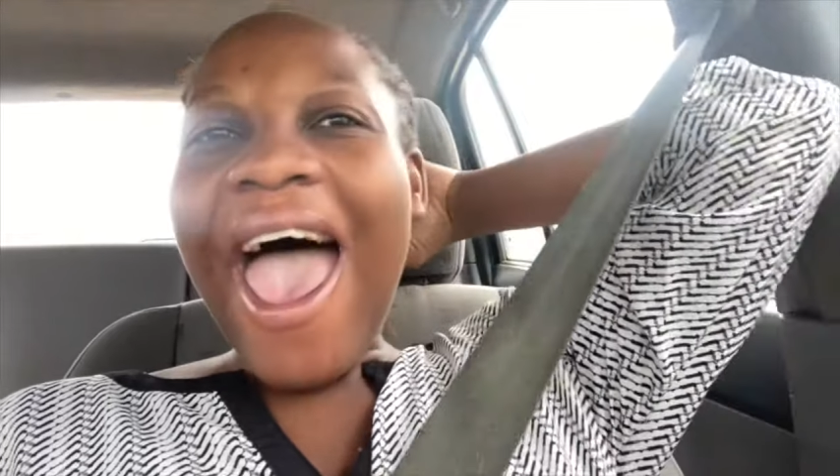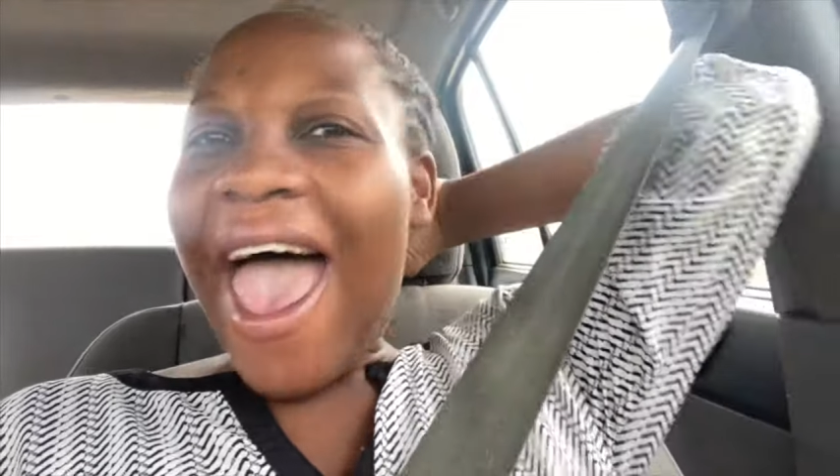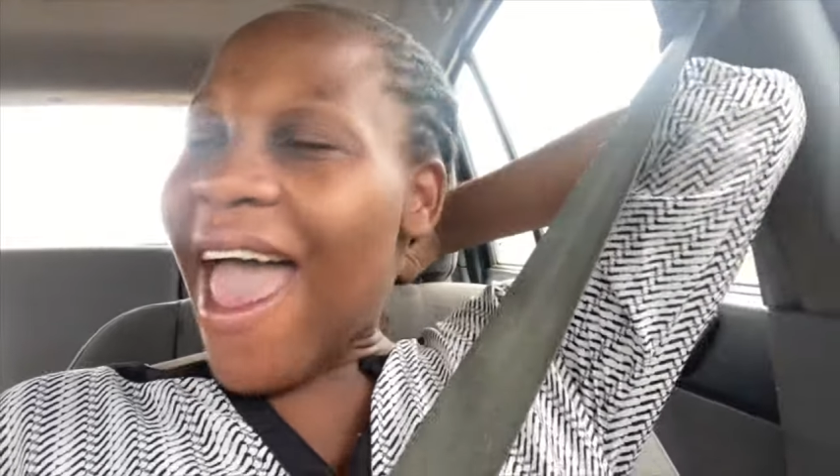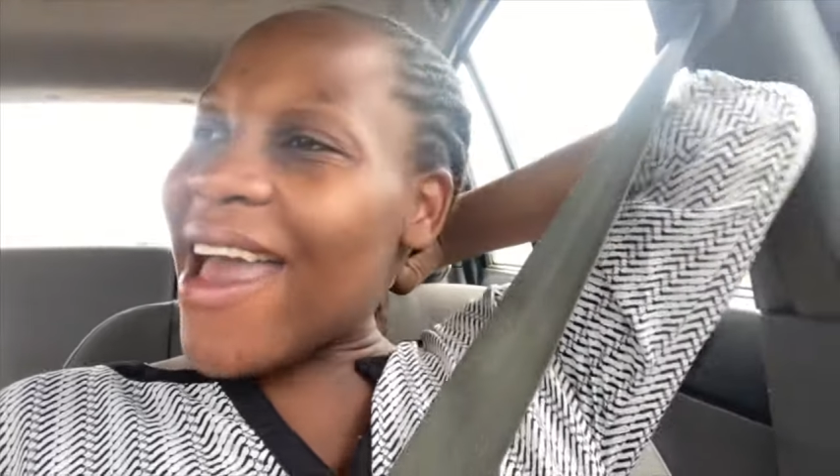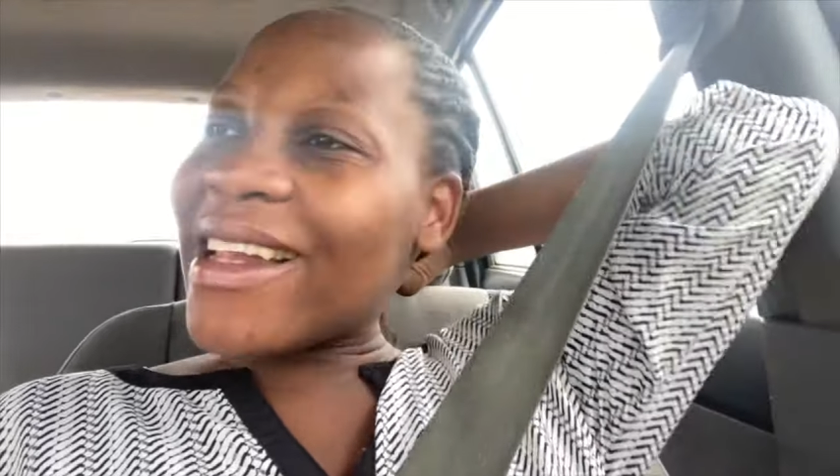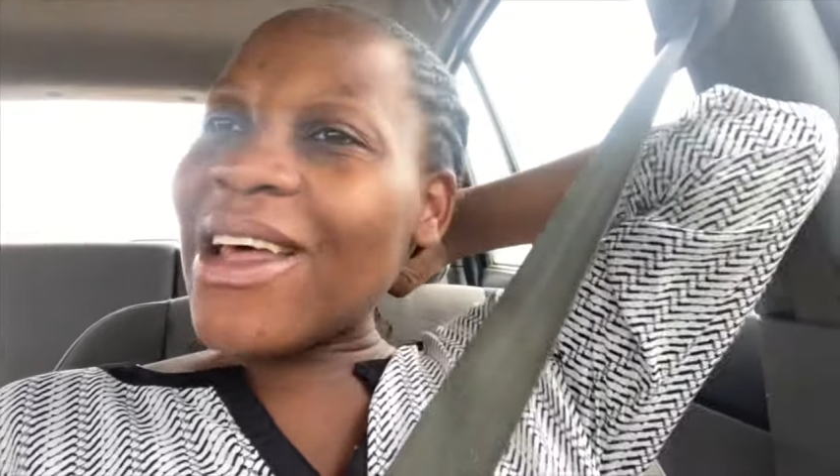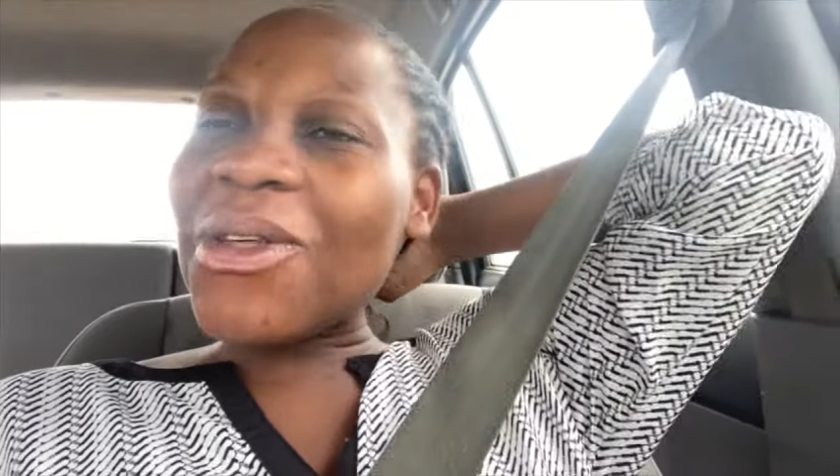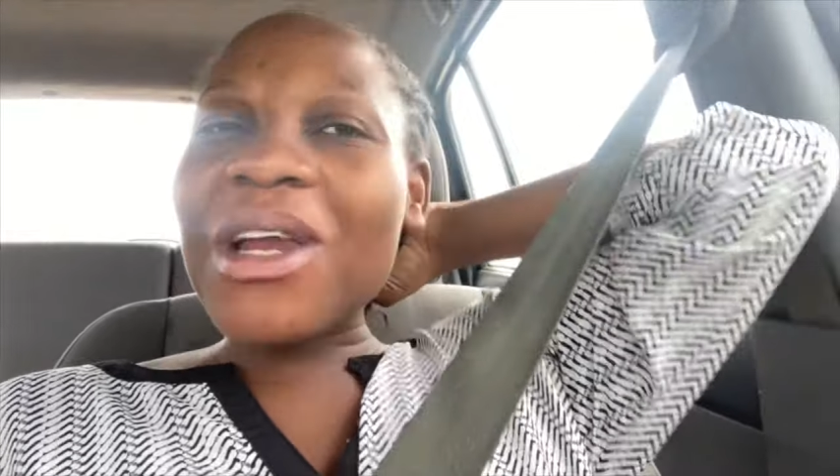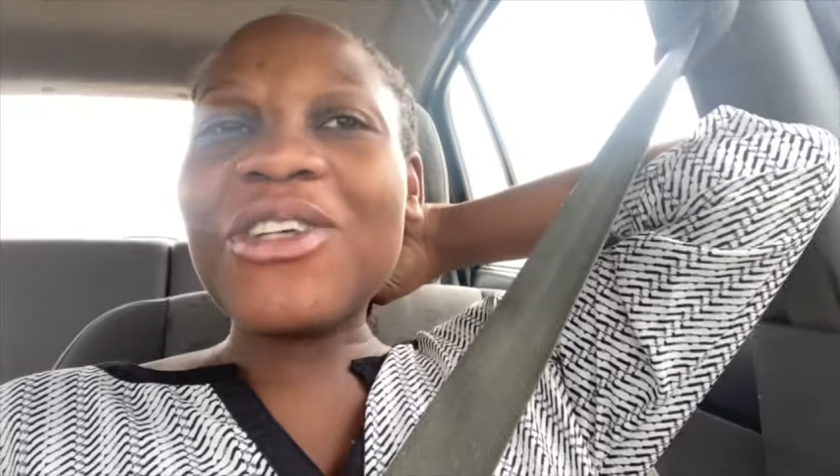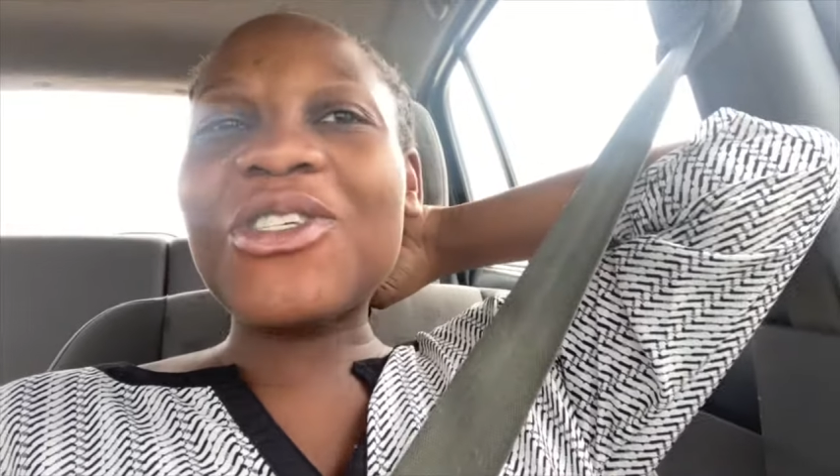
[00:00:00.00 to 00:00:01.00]
and I
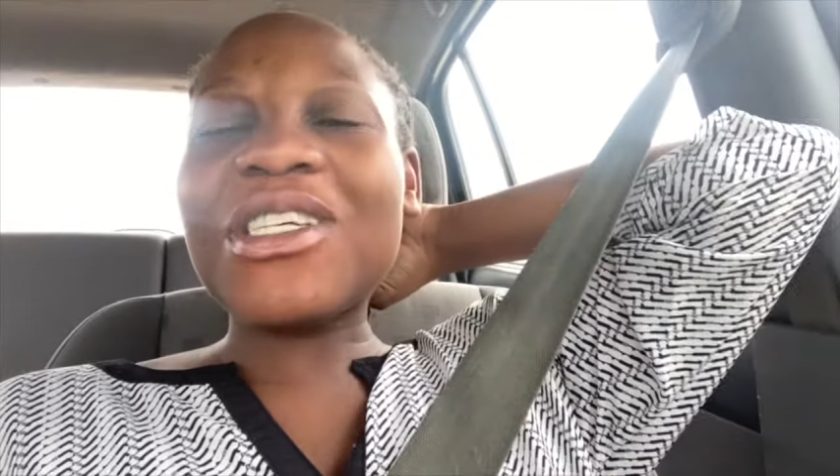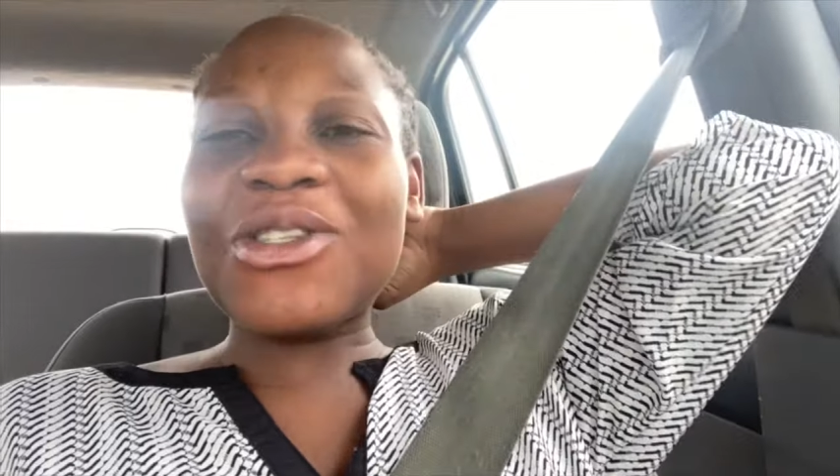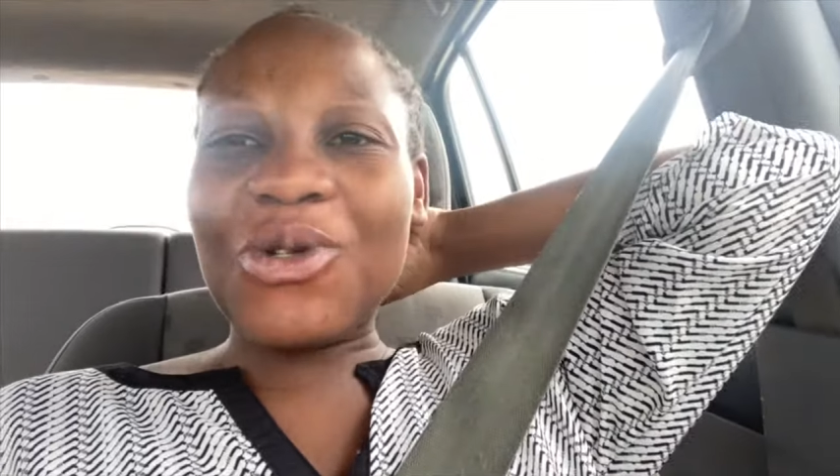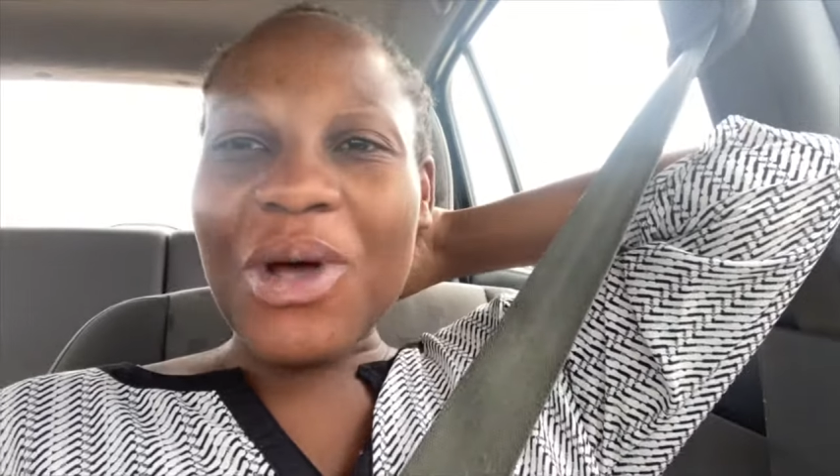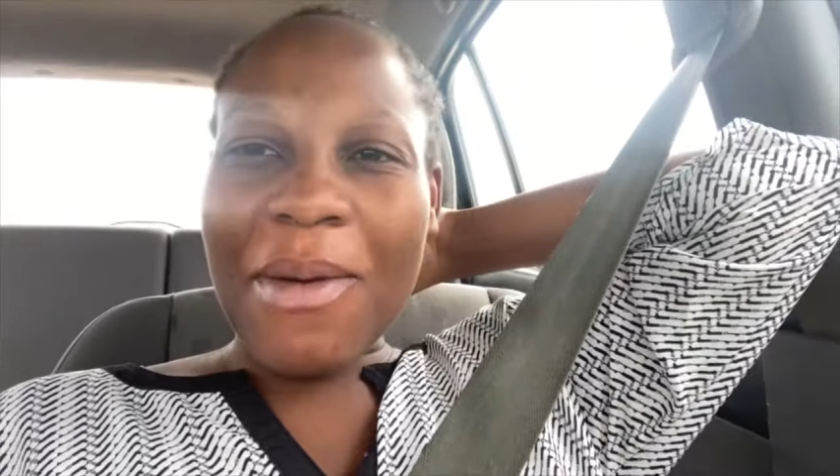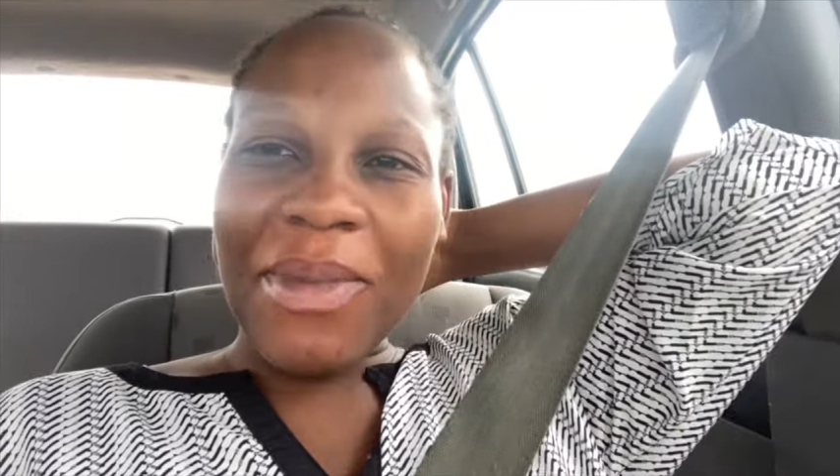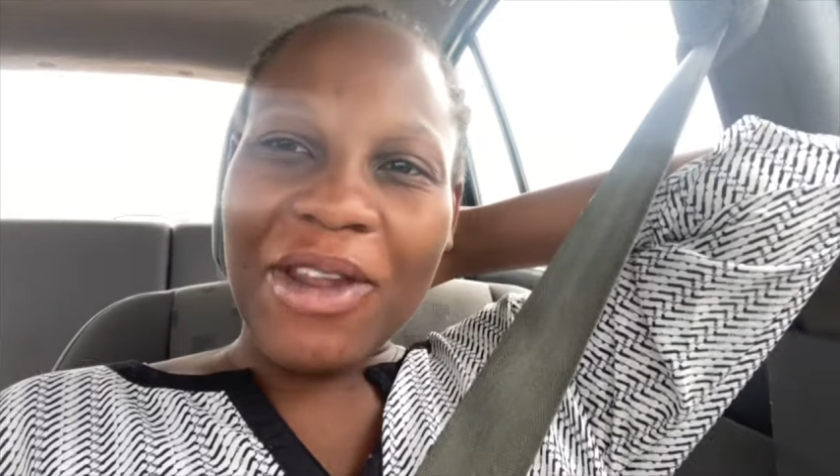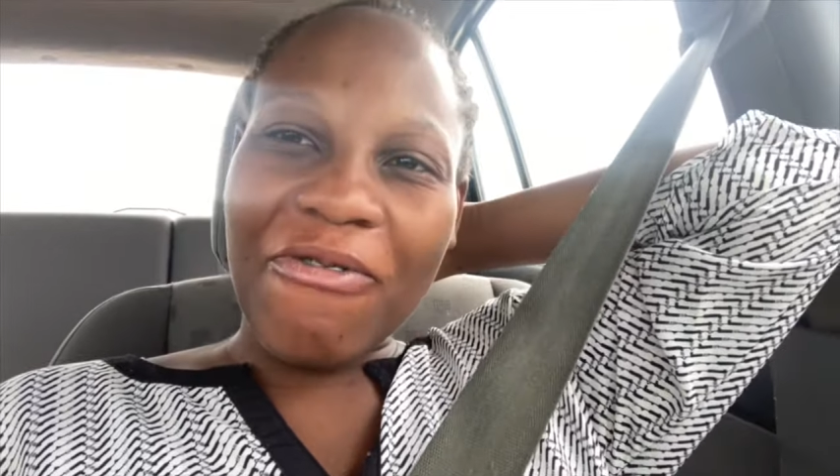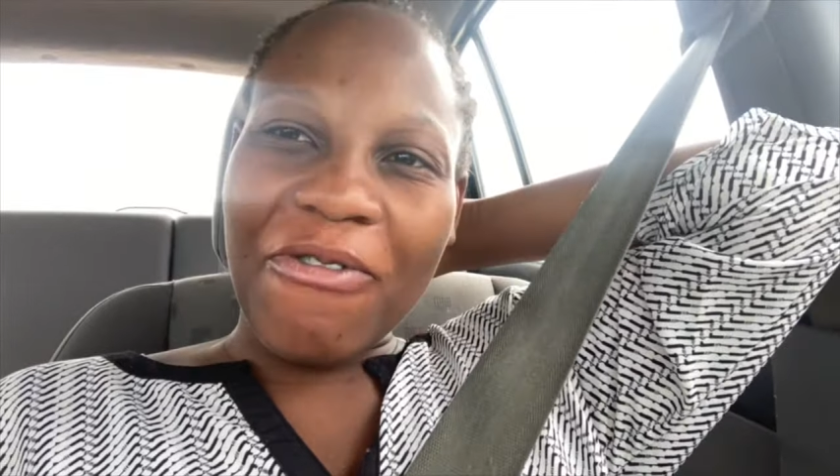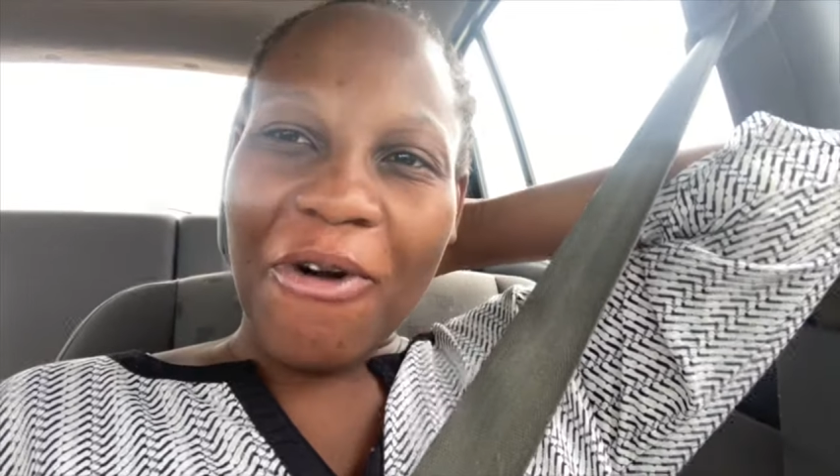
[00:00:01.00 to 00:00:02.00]
thought I should just do a
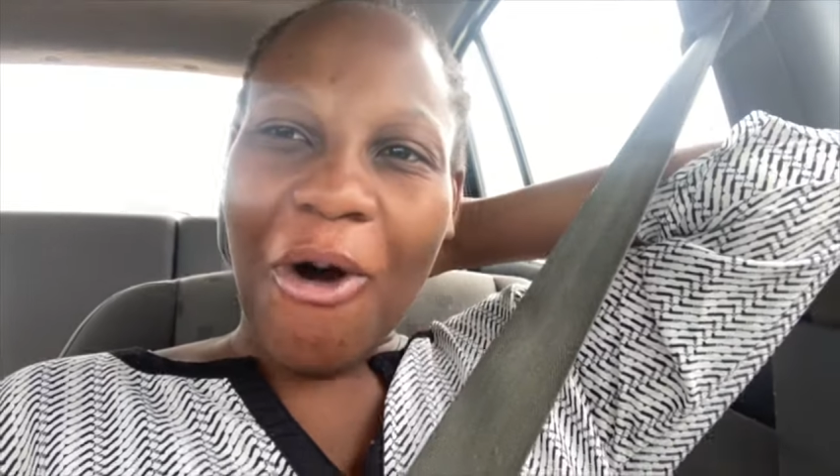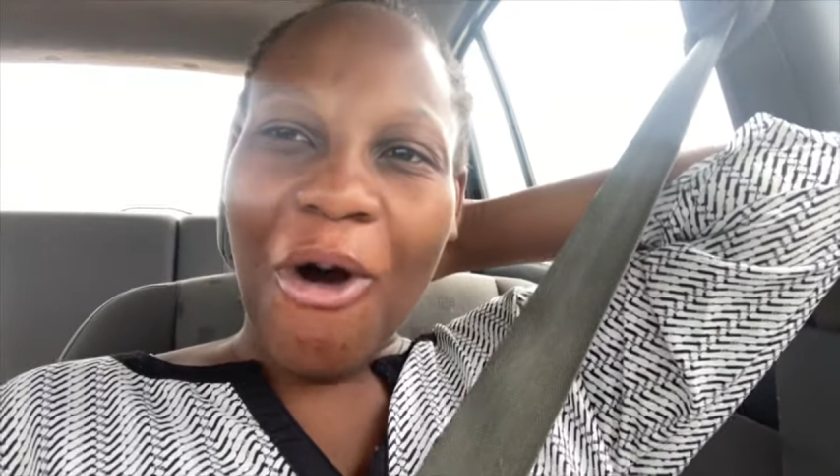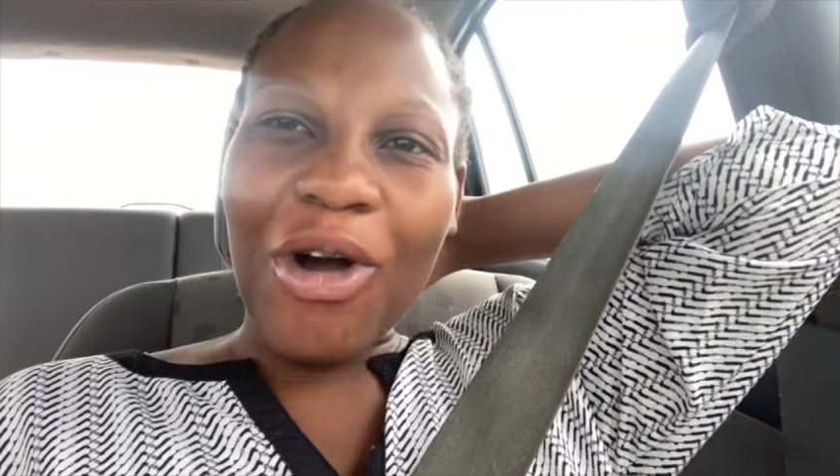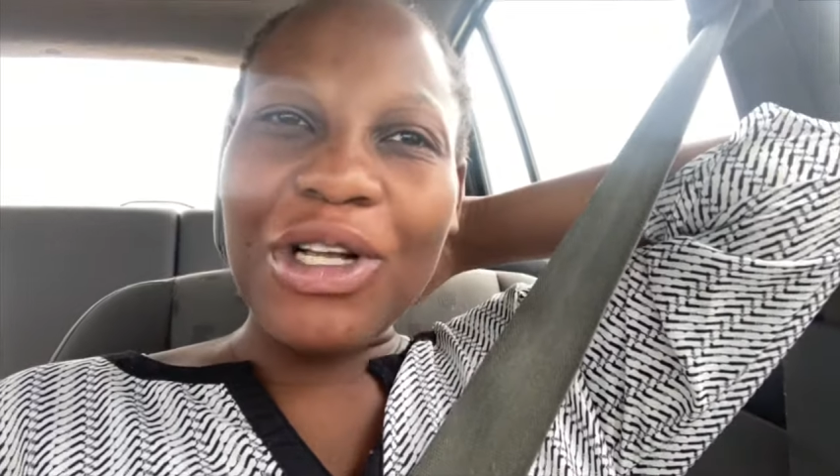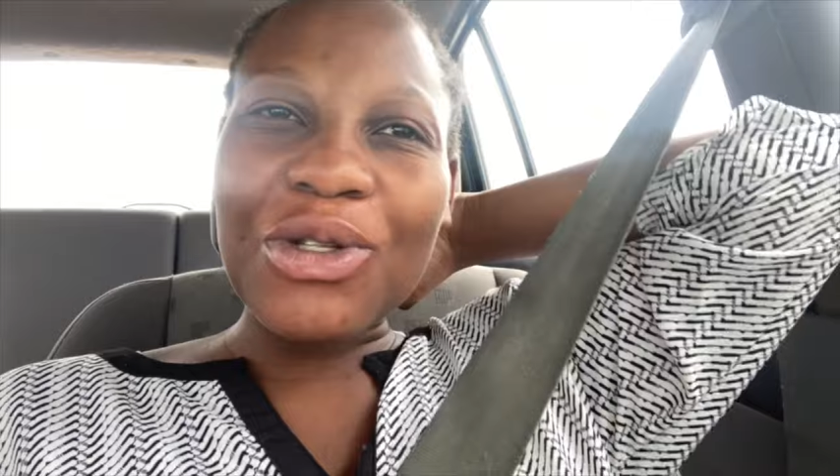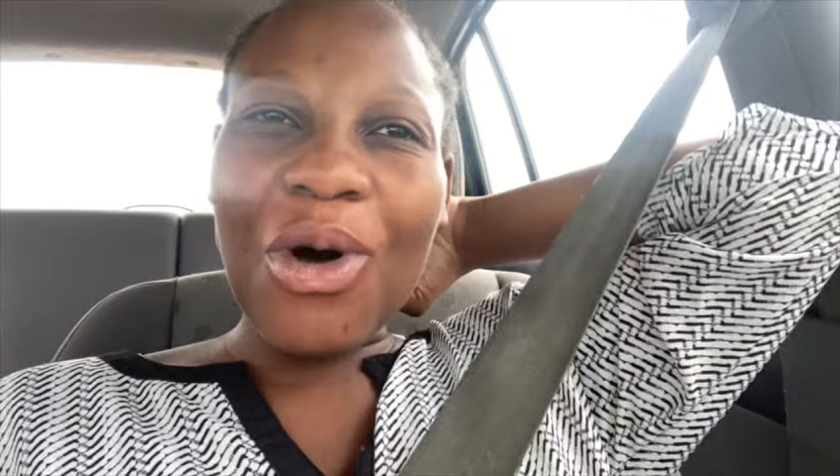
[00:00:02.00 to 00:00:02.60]
mini vlog.